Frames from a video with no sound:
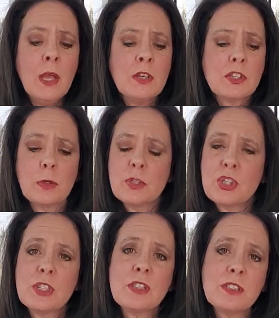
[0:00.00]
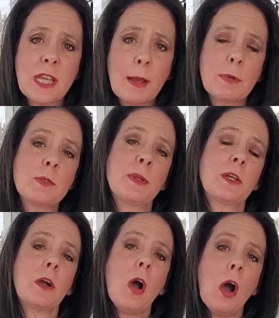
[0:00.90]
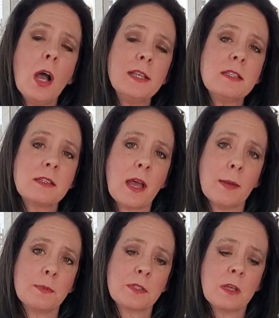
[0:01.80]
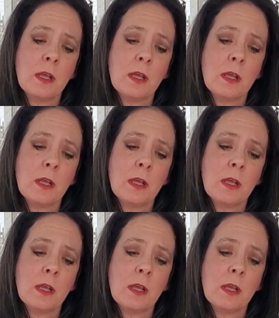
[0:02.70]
So it's just a sandwich, but the concepts